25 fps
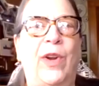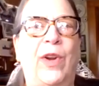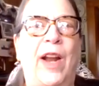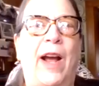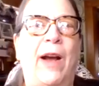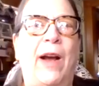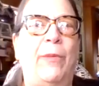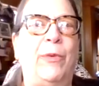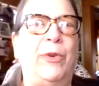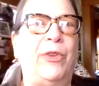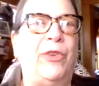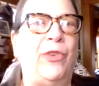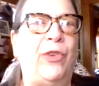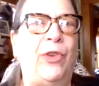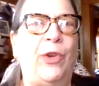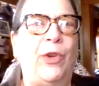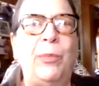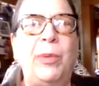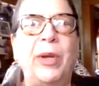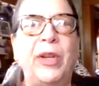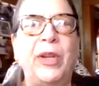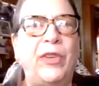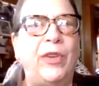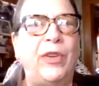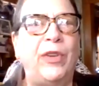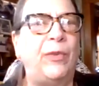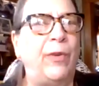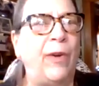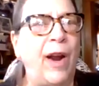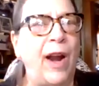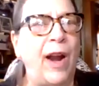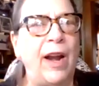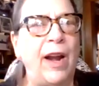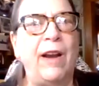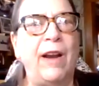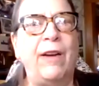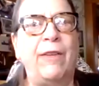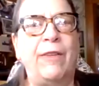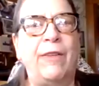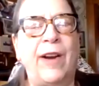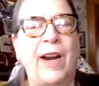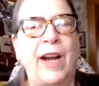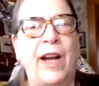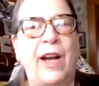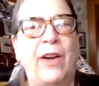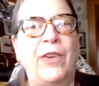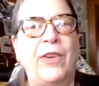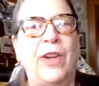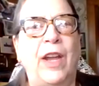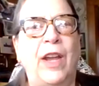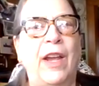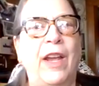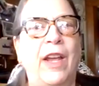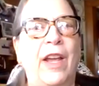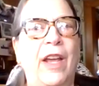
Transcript: and I was too busy running around.